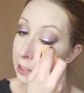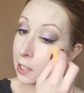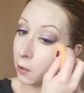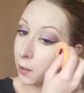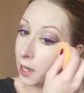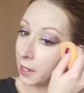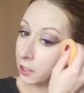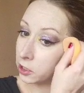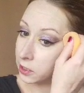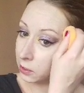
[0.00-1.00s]
That way I can
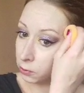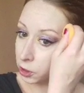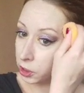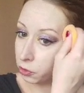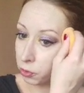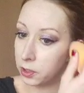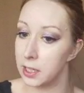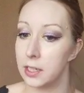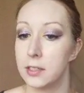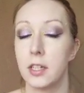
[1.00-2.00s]
see who she truly
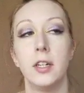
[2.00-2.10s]
is.